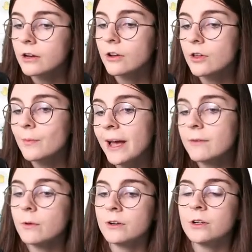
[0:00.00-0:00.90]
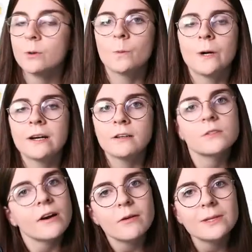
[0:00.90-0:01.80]
Now you might wonder where
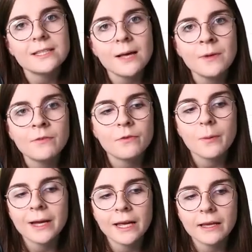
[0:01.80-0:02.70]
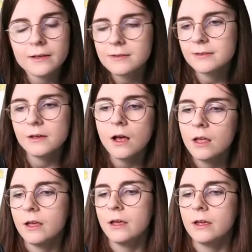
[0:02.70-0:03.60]
those variables coming from, Anaïs.
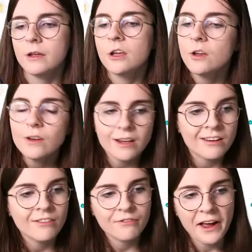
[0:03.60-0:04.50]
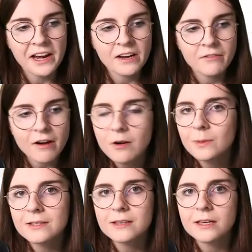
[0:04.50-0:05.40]
You didn't define any
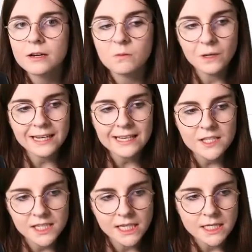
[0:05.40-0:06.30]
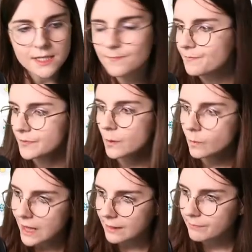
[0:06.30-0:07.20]
variables here. What is this?
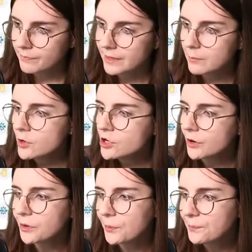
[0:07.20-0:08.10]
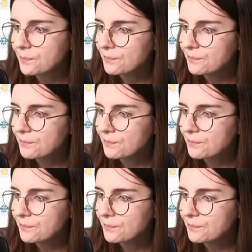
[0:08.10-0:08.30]
Well, let me show you.